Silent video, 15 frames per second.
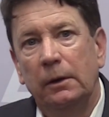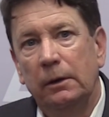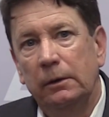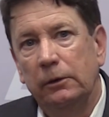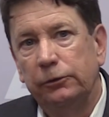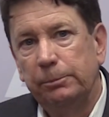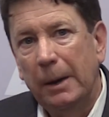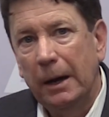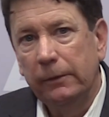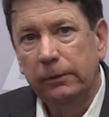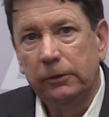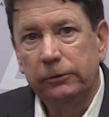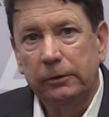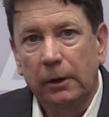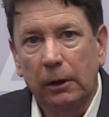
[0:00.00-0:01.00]
Despite
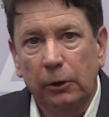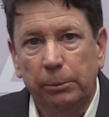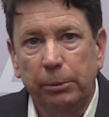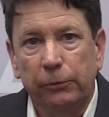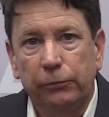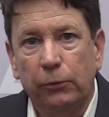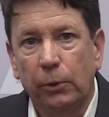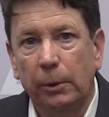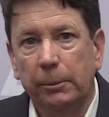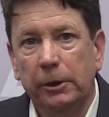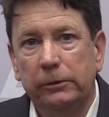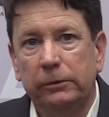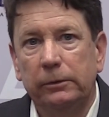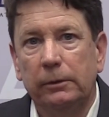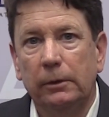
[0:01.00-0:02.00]
the stellar
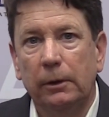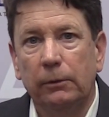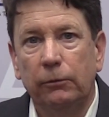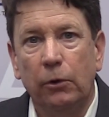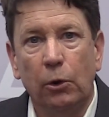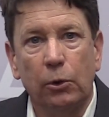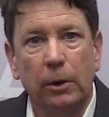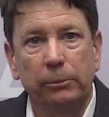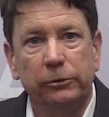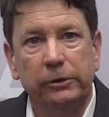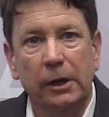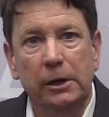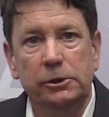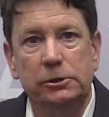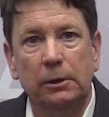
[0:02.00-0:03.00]
performance of Holcomb
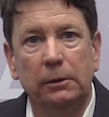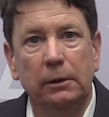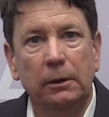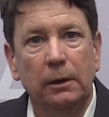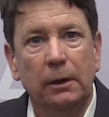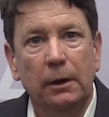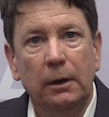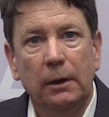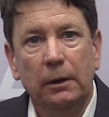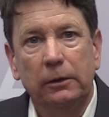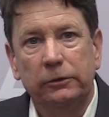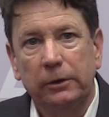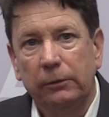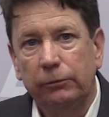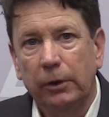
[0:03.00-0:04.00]
Station,
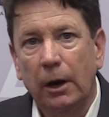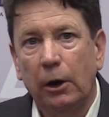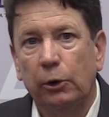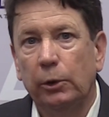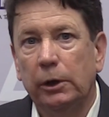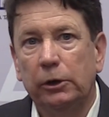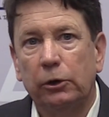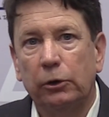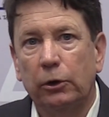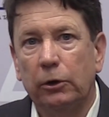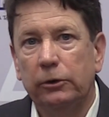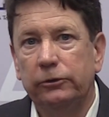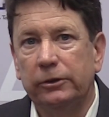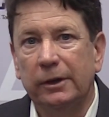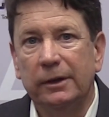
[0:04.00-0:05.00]
Sunflower
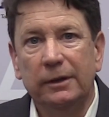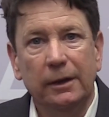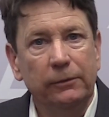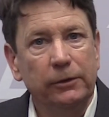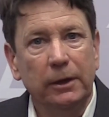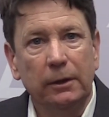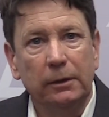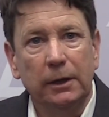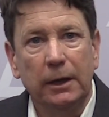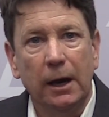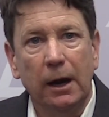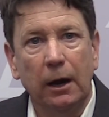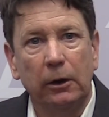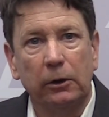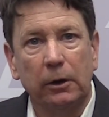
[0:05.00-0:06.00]
incurred significantly
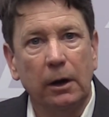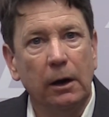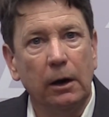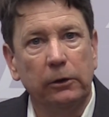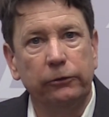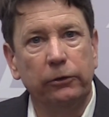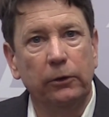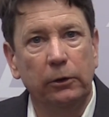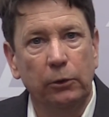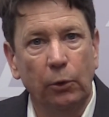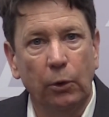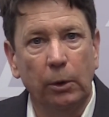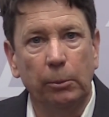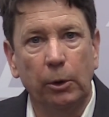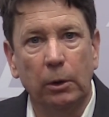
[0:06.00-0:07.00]
higher costs than
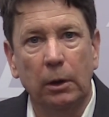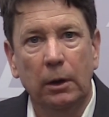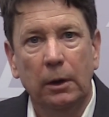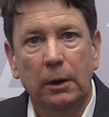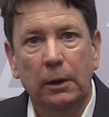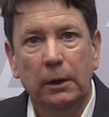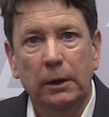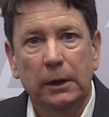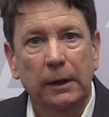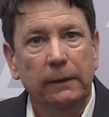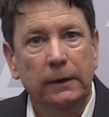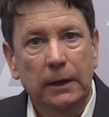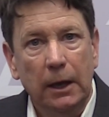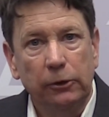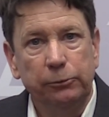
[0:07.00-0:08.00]
normal in
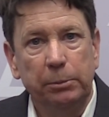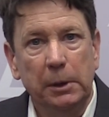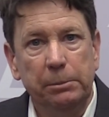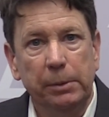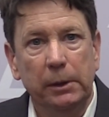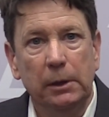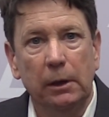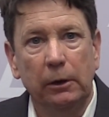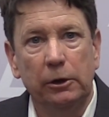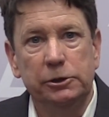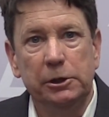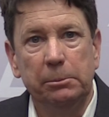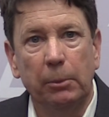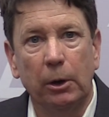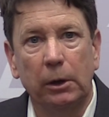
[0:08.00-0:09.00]
the SPP
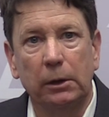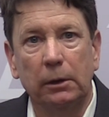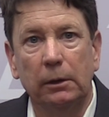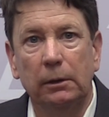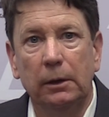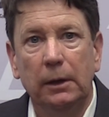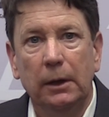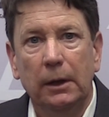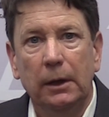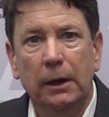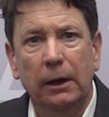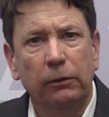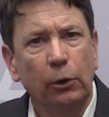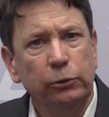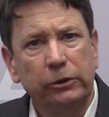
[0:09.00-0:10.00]
energy market,
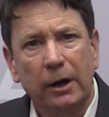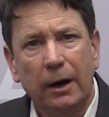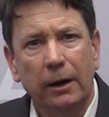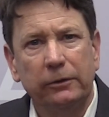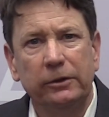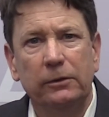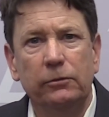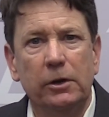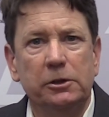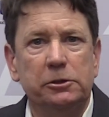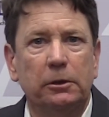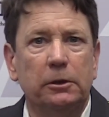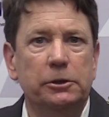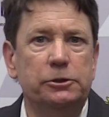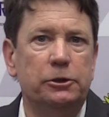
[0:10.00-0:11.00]
and those costs
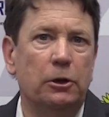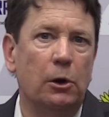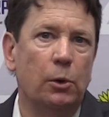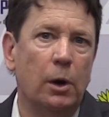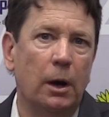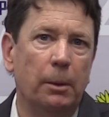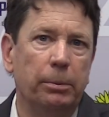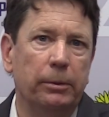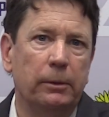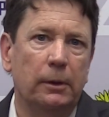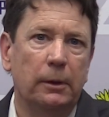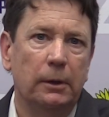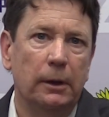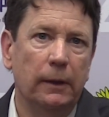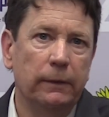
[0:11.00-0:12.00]
eventually show up
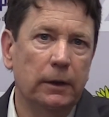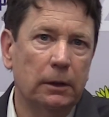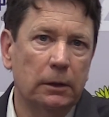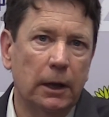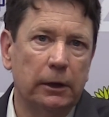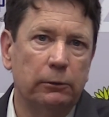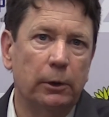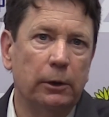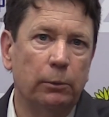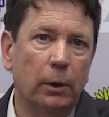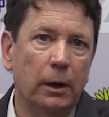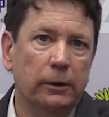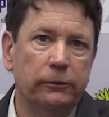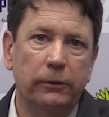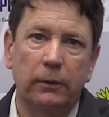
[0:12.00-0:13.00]
in the electric
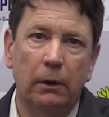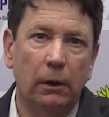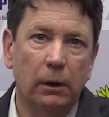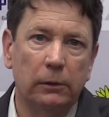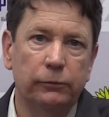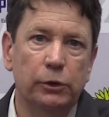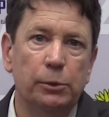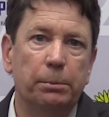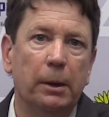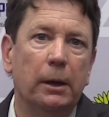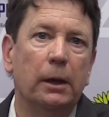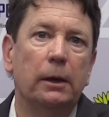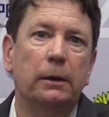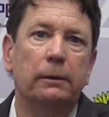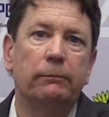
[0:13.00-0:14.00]
rates that all of you
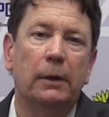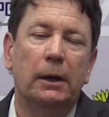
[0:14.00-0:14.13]
pay.